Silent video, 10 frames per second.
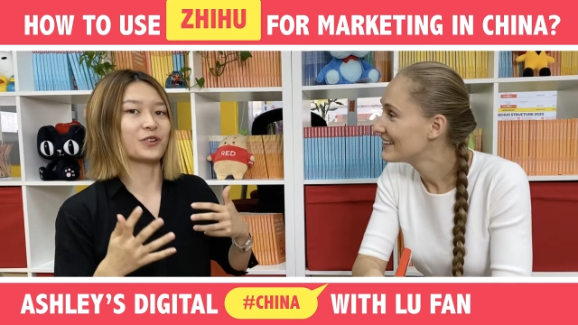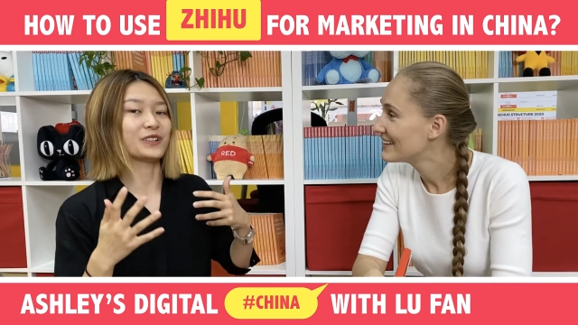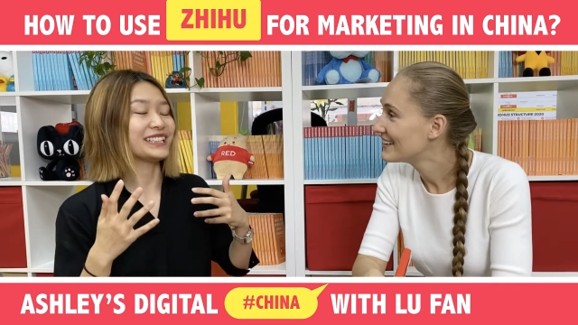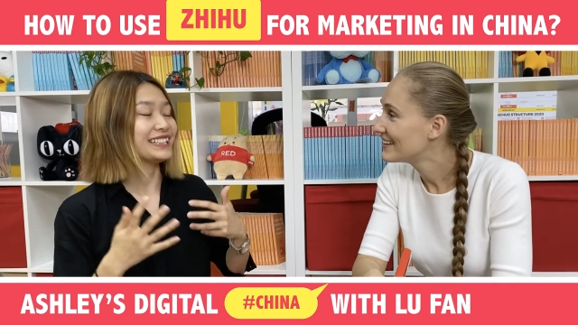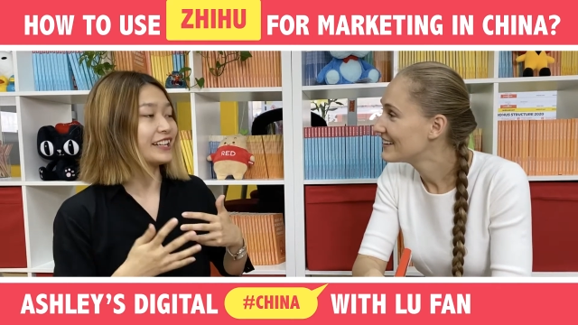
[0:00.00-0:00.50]
Speaker 1: or
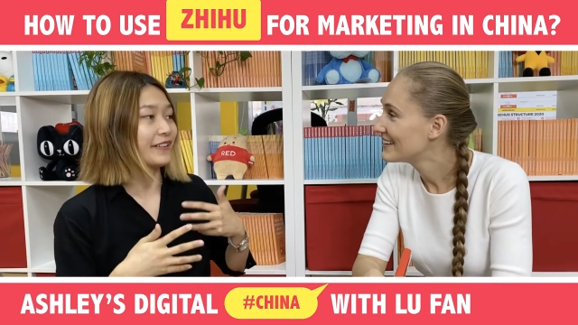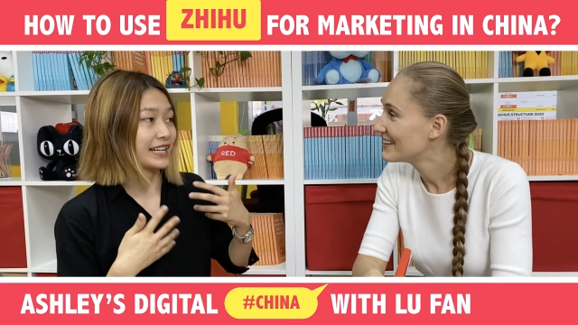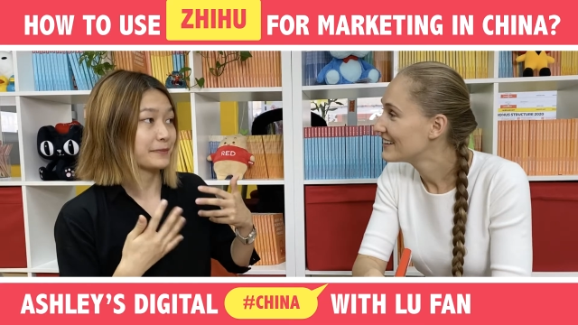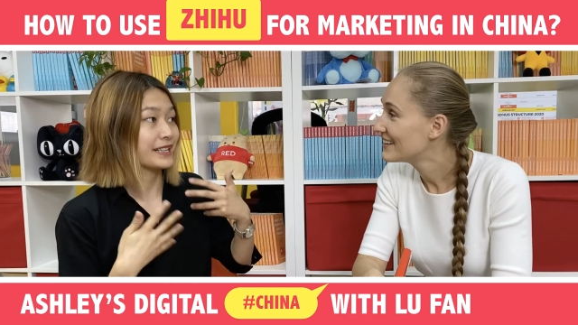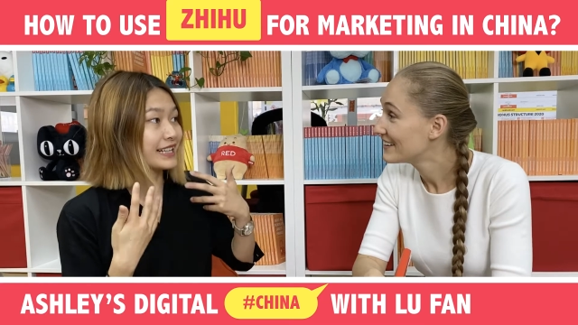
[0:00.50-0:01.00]
detailed
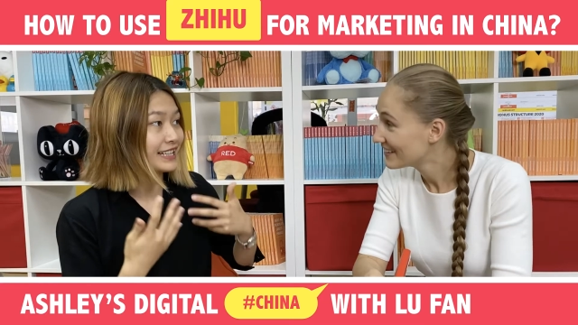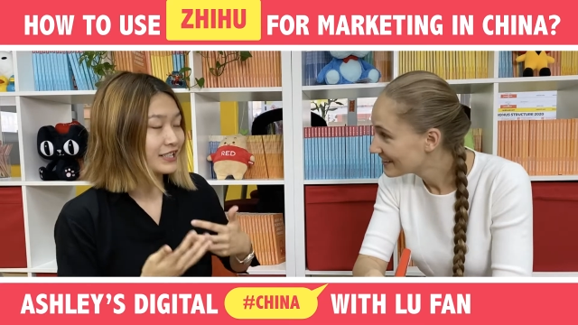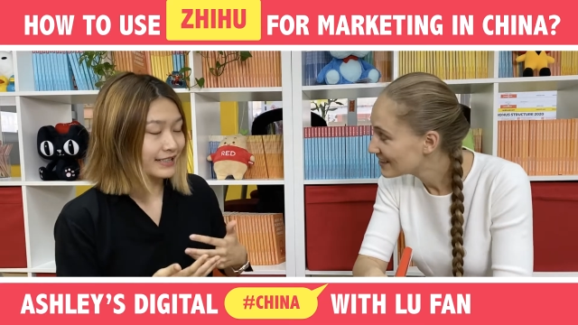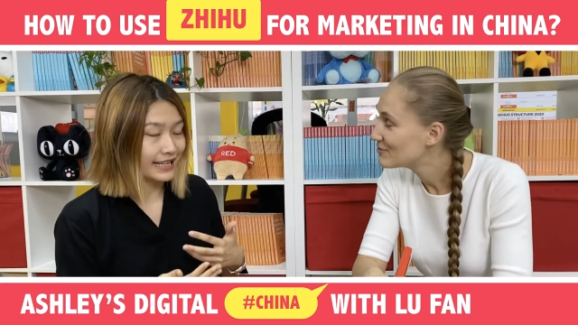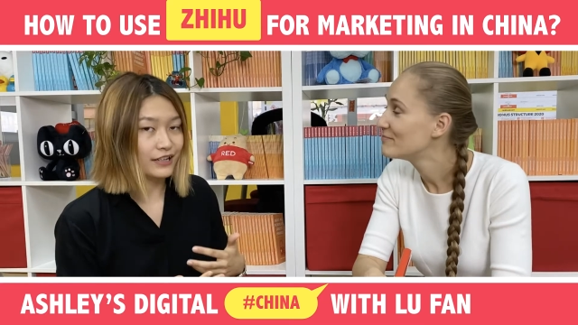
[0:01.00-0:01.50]
explana
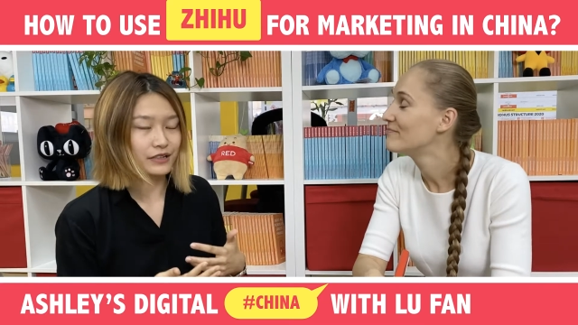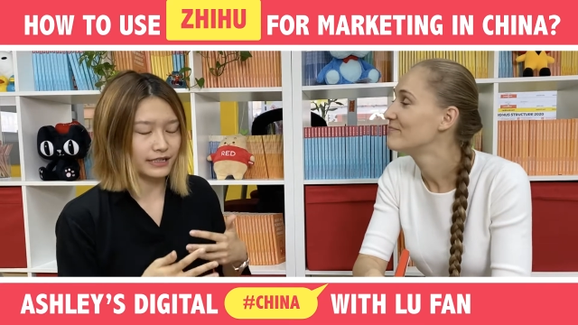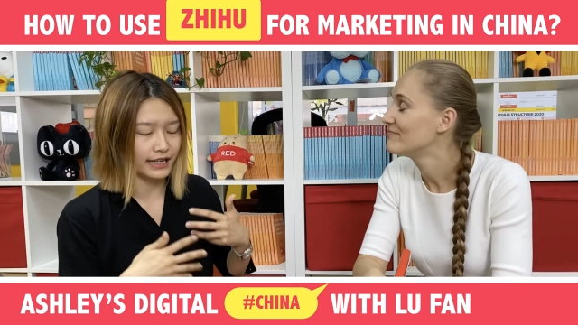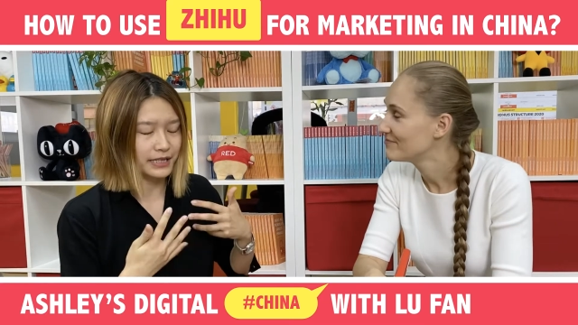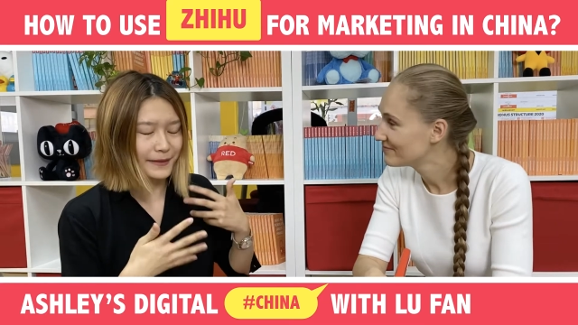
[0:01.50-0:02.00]

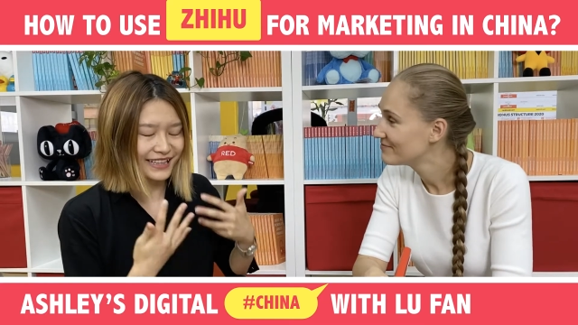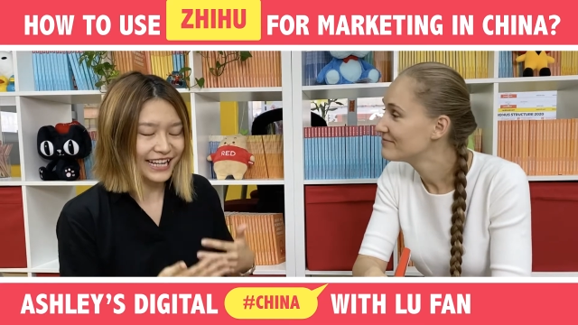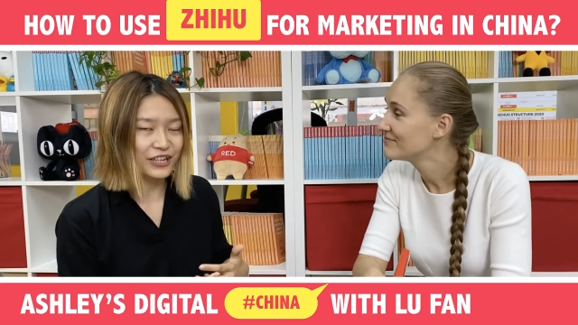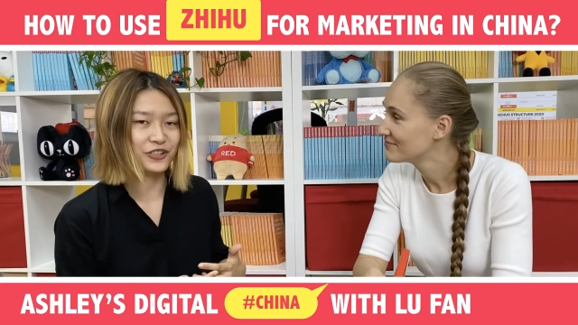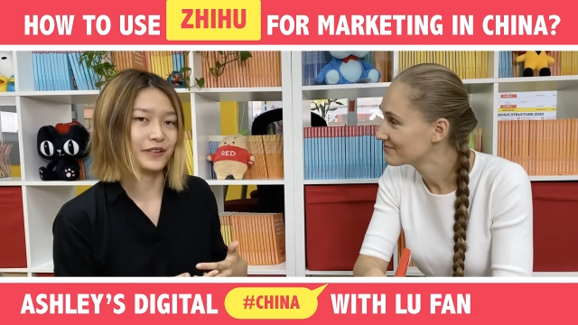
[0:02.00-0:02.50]

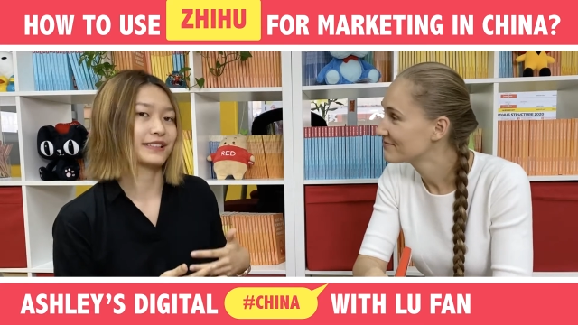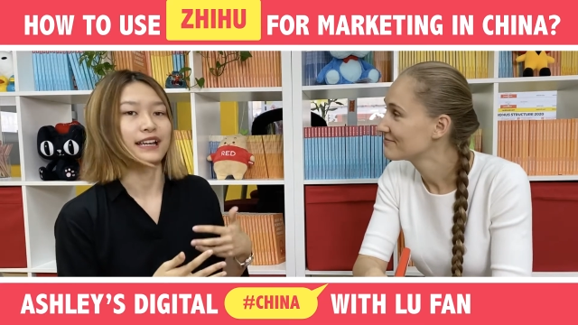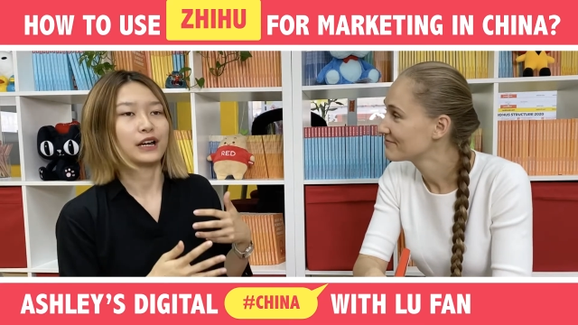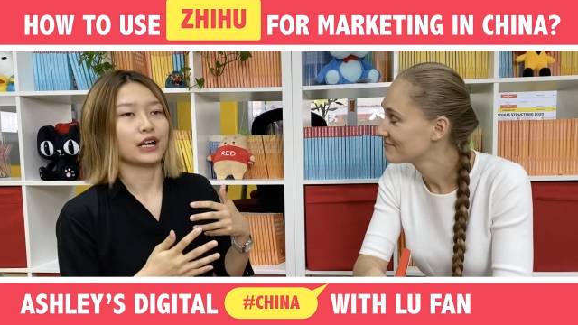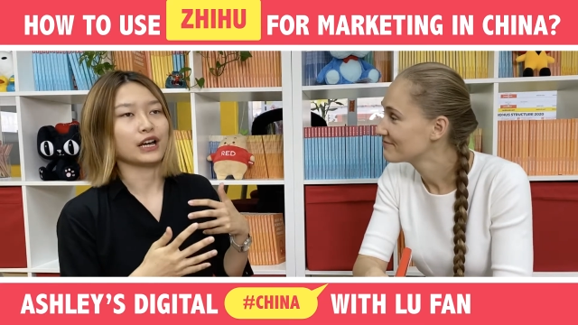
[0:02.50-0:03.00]
explanations
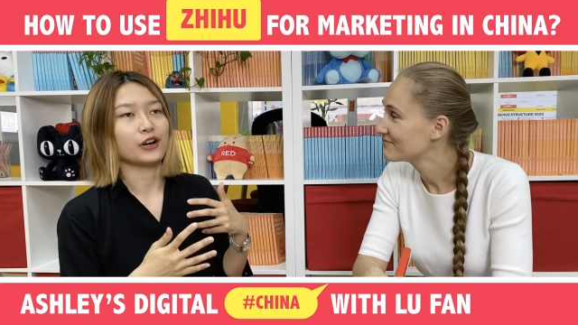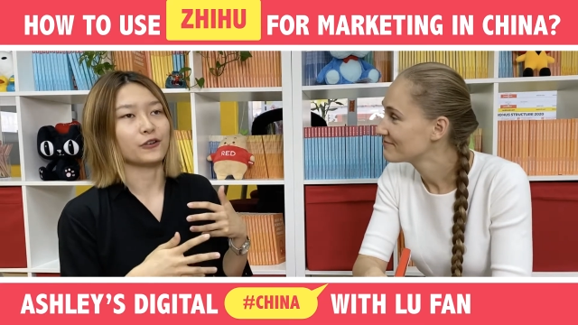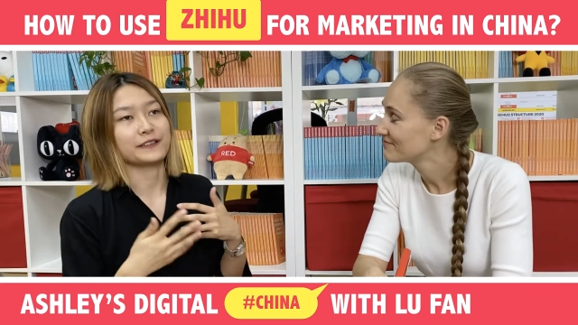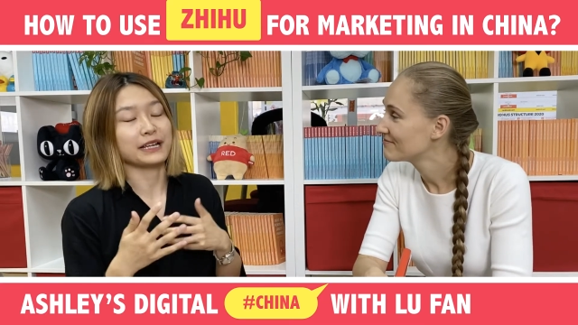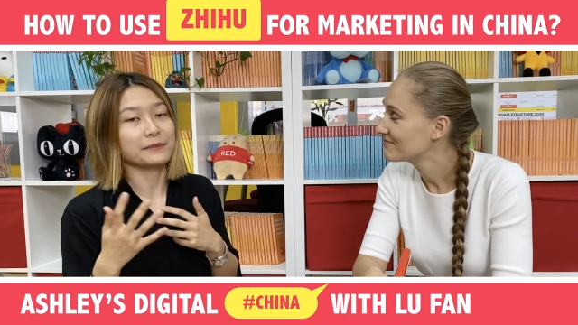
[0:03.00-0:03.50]
uh,
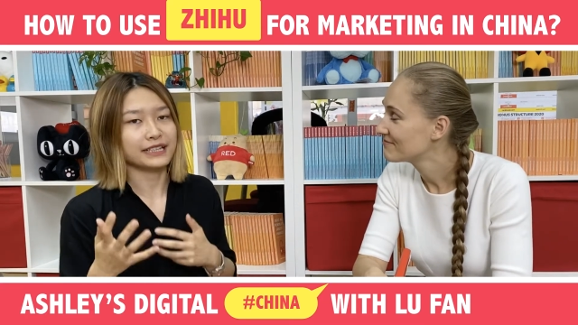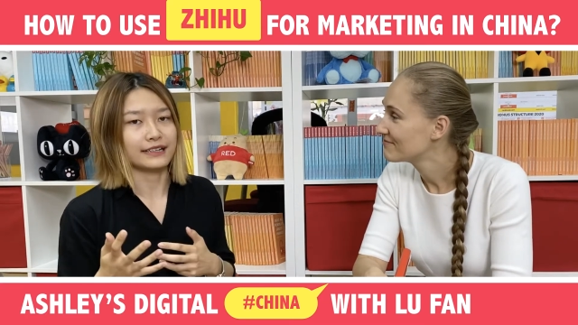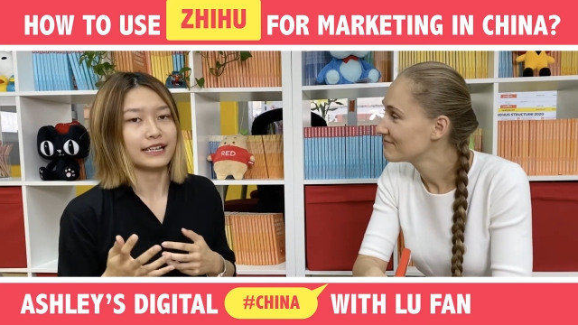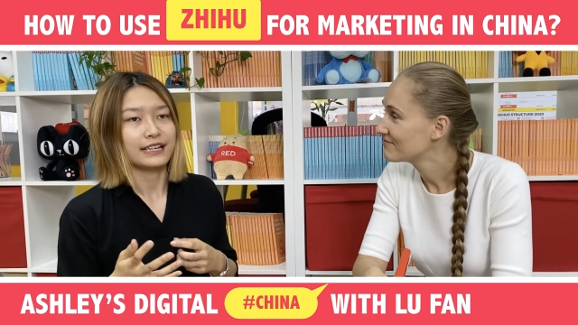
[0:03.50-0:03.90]
of something.